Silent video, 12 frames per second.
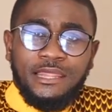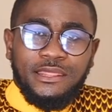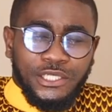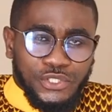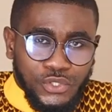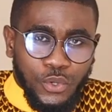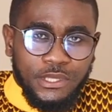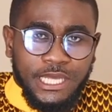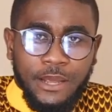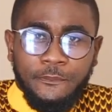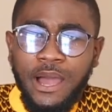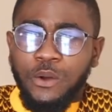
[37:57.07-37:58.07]
The show
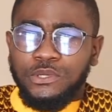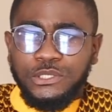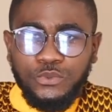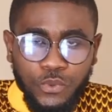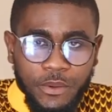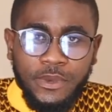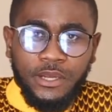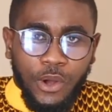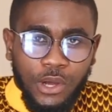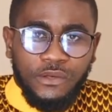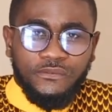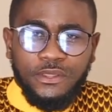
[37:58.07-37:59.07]
that empowers women
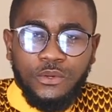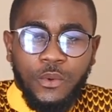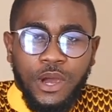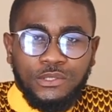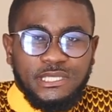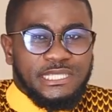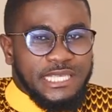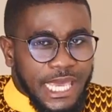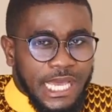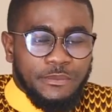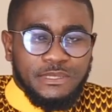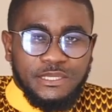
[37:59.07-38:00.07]
all over the world to
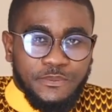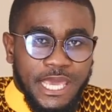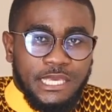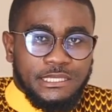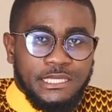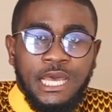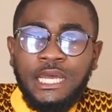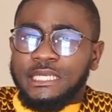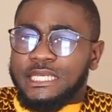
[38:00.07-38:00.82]
take up space